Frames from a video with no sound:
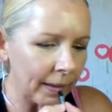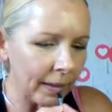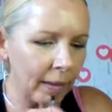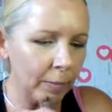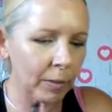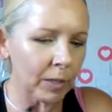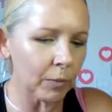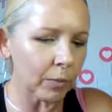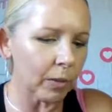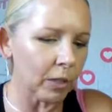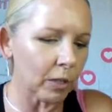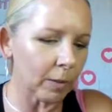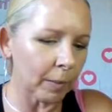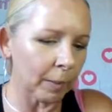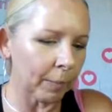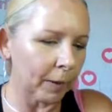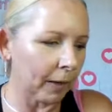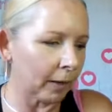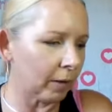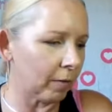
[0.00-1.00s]
Let me switch to my
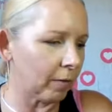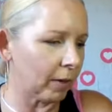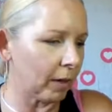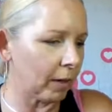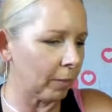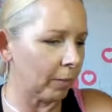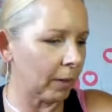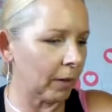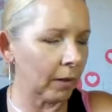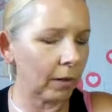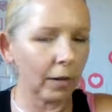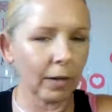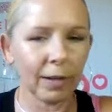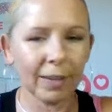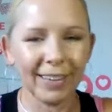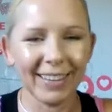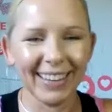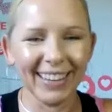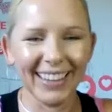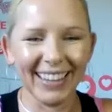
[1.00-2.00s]
magnifying
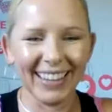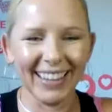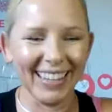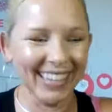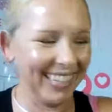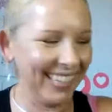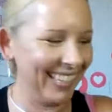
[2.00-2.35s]
mirror.